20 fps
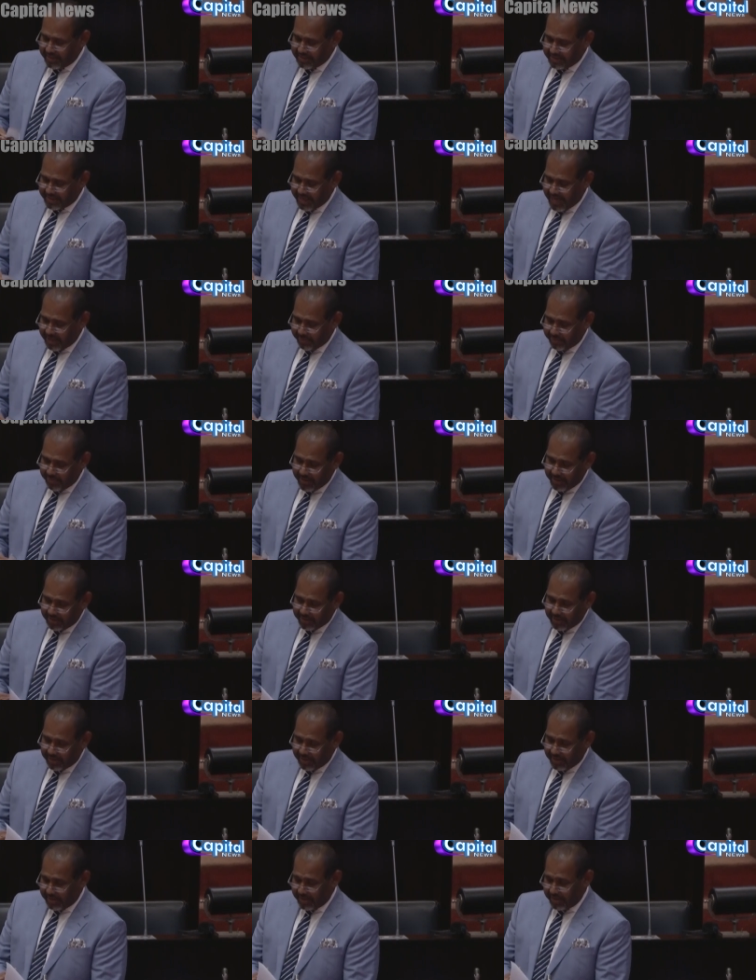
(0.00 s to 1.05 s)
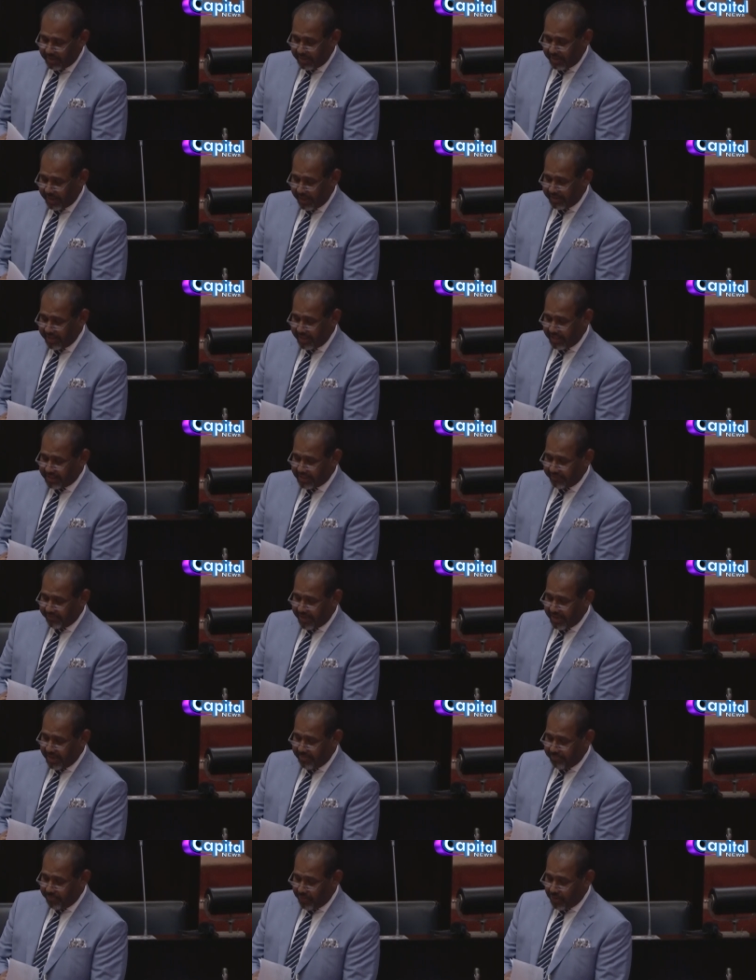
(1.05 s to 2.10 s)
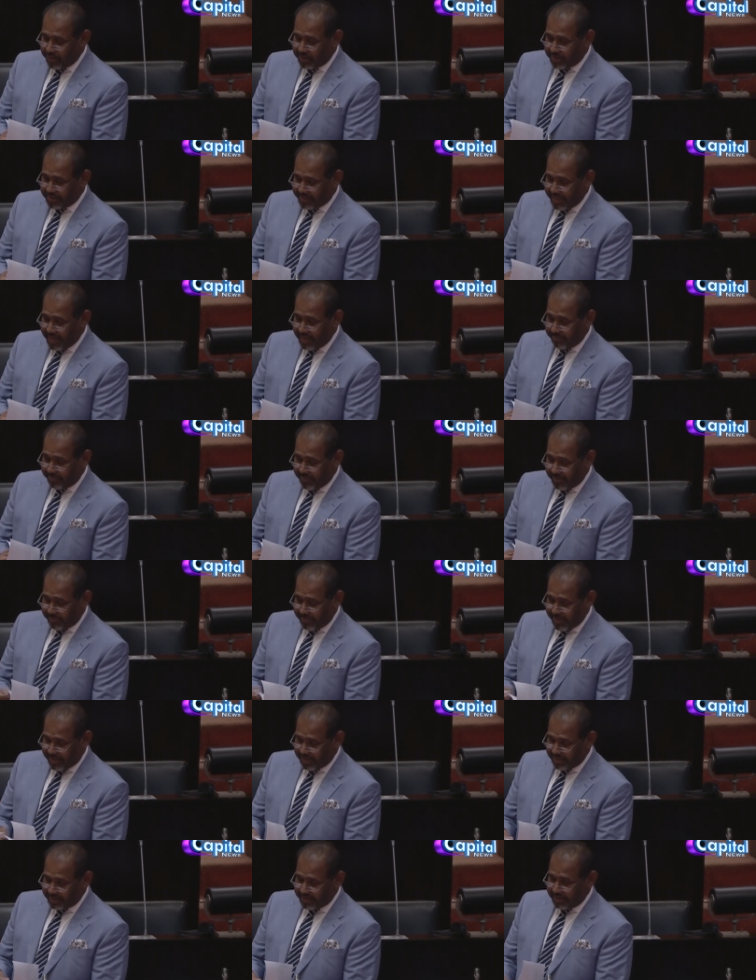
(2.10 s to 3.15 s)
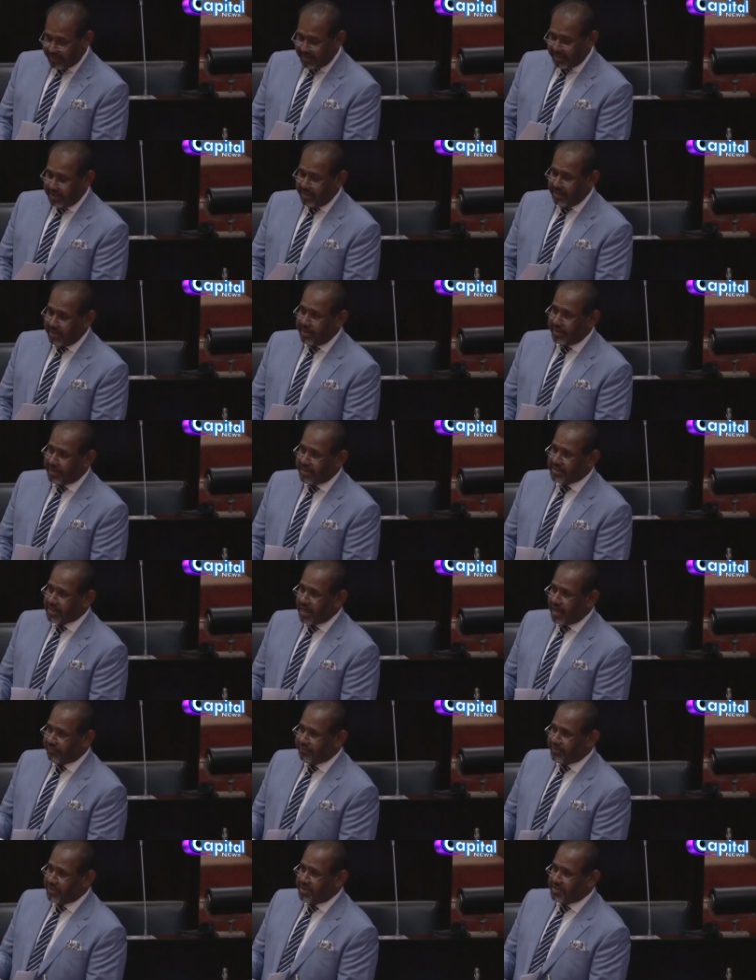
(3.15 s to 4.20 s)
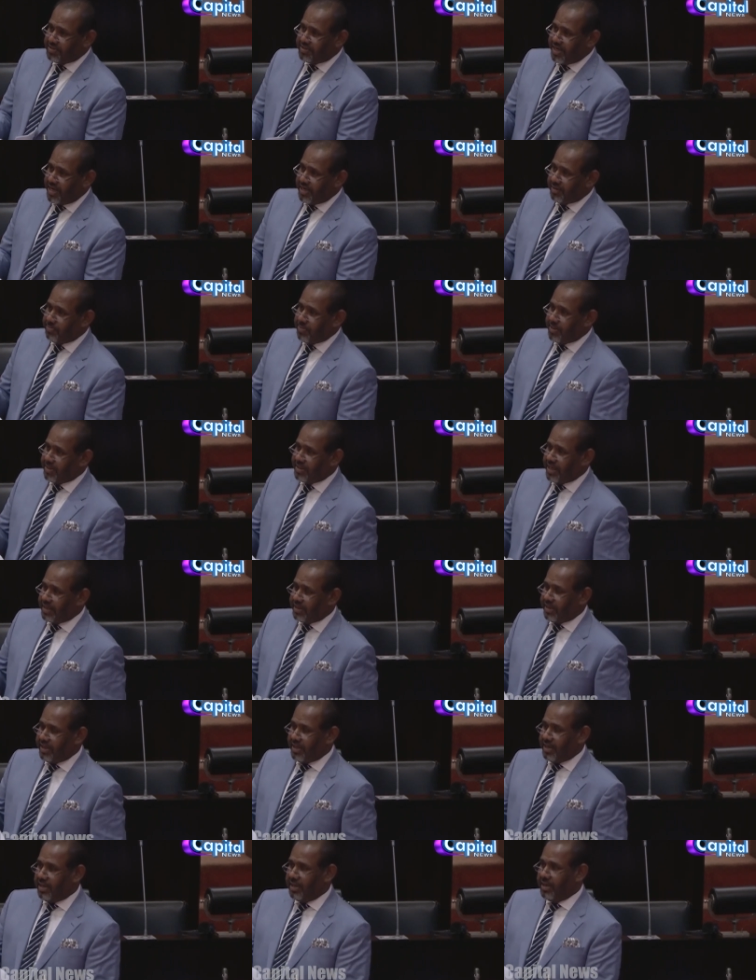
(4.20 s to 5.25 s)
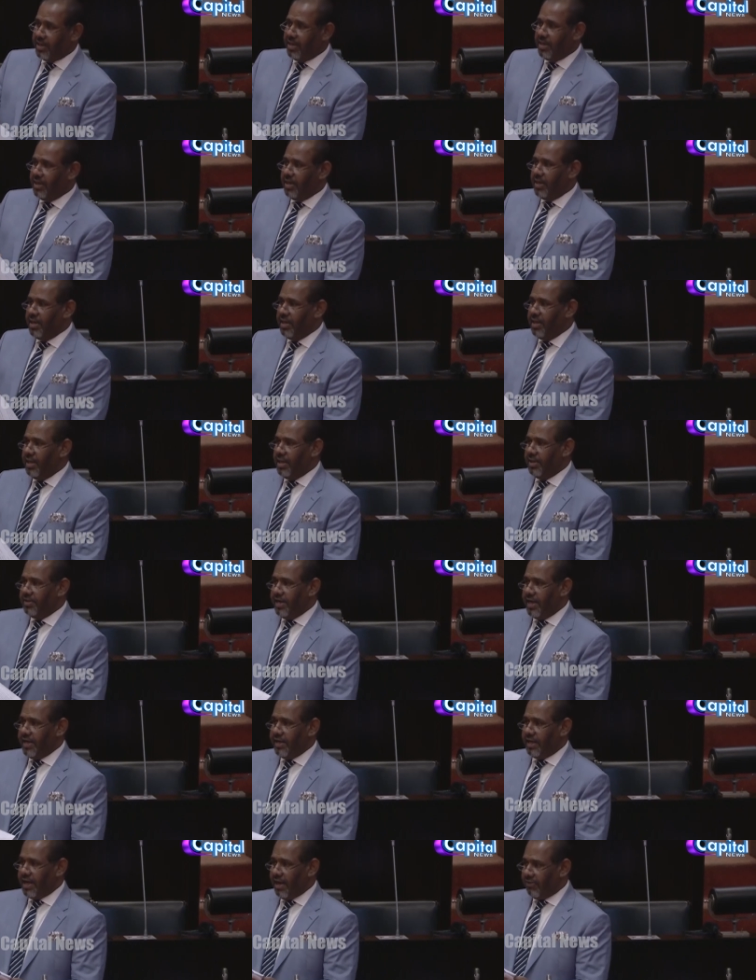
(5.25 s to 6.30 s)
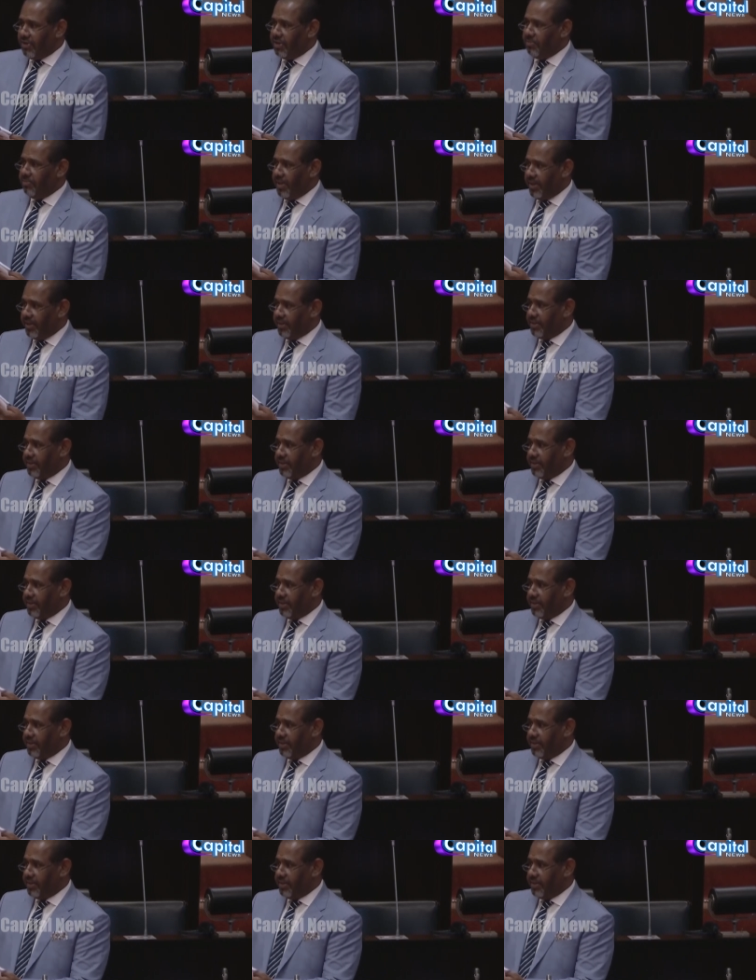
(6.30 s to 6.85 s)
statement, I think it's a very important statement, because it is after the statement that the then government